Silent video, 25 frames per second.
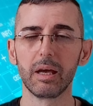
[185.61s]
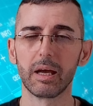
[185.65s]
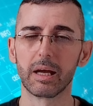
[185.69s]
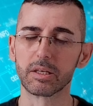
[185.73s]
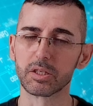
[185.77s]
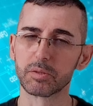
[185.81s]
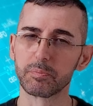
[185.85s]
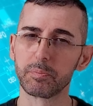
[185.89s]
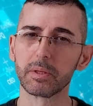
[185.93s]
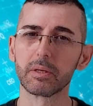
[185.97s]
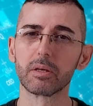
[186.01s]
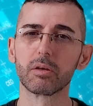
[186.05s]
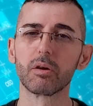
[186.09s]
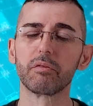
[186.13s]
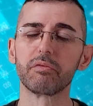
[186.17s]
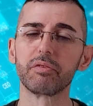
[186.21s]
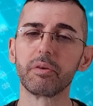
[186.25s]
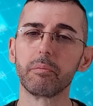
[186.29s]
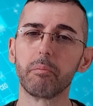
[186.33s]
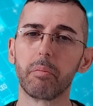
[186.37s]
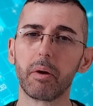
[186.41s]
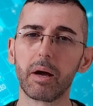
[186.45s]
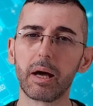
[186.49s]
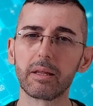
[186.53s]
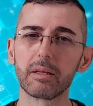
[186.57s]
And speaking of
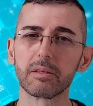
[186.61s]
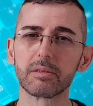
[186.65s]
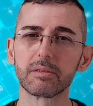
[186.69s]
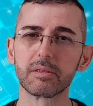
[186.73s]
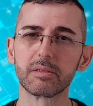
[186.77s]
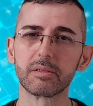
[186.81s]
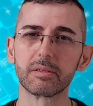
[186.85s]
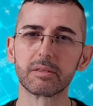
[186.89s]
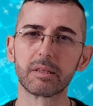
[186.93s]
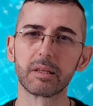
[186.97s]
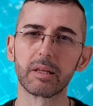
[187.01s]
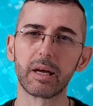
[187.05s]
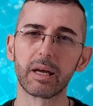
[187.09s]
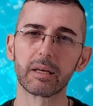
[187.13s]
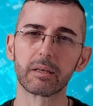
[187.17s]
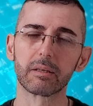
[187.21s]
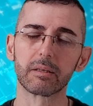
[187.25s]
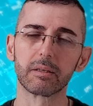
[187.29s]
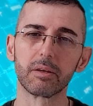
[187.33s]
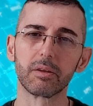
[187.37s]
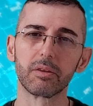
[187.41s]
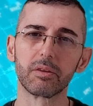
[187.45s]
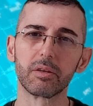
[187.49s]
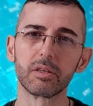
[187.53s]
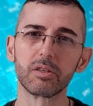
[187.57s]
imbalances, it's like
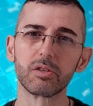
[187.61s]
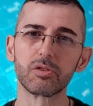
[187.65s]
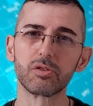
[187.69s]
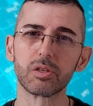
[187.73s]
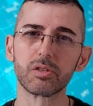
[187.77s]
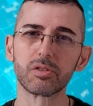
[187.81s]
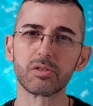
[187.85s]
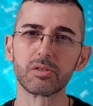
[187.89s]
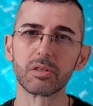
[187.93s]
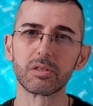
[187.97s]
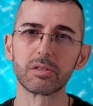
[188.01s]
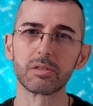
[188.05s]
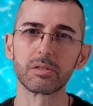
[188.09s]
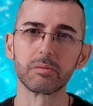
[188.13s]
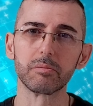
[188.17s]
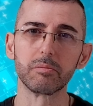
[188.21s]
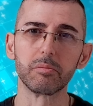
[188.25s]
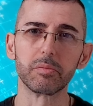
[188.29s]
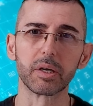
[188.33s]
there is just this